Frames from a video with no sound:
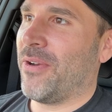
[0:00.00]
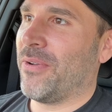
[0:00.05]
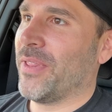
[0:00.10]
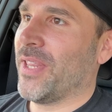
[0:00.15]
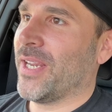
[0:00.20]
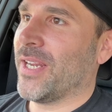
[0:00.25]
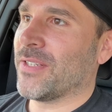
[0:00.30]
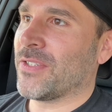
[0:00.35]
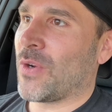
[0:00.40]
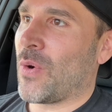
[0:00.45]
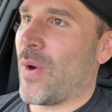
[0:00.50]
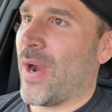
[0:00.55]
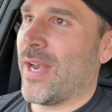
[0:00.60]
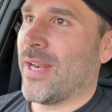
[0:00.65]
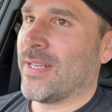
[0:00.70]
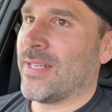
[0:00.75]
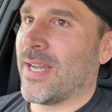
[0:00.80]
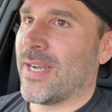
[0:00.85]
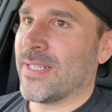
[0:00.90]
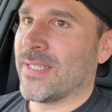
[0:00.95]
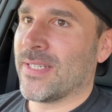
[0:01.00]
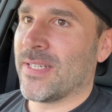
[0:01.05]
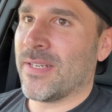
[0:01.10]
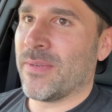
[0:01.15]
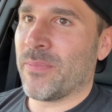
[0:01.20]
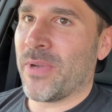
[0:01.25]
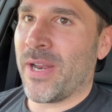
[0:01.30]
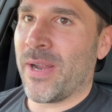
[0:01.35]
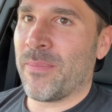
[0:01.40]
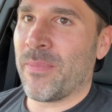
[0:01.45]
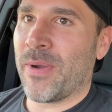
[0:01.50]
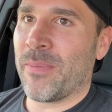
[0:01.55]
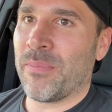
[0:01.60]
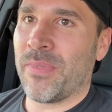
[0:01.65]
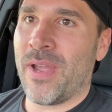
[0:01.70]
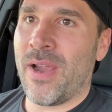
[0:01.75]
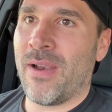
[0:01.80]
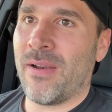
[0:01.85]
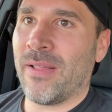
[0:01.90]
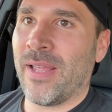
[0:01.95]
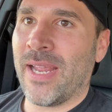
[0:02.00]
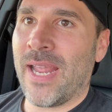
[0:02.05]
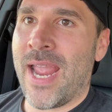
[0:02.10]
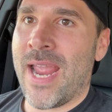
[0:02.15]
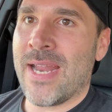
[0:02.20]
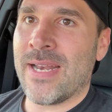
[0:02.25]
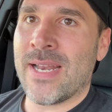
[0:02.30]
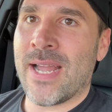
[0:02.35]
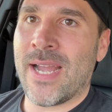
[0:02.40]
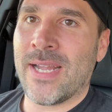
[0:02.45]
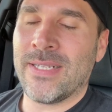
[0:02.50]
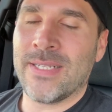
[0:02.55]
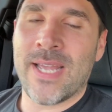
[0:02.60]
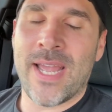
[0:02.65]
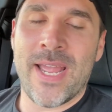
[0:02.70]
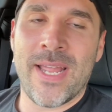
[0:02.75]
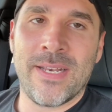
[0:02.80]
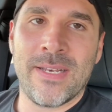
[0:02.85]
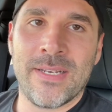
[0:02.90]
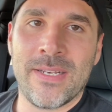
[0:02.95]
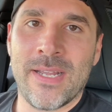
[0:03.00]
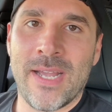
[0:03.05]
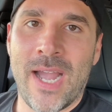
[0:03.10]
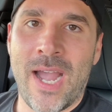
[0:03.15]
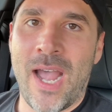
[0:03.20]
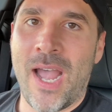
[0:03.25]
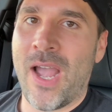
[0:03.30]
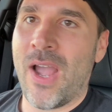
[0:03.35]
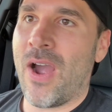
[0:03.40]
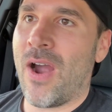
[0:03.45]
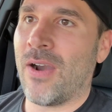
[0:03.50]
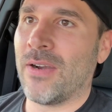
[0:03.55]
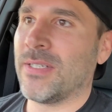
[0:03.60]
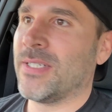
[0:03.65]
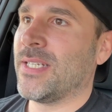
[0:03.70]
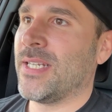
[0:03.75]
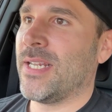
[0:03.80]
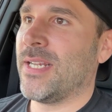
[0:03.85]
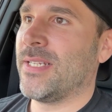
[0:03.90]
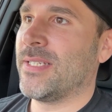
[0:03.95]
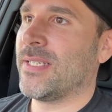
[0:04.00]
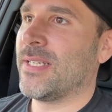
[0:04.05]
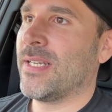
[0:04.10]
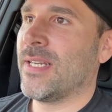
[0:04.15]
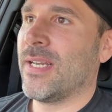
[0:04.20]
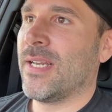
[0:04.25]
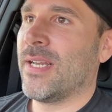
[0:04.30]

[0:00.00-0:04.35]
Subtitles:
don't think it's quite a dozen, but I'm up there like 8, 9, 10 RCQs.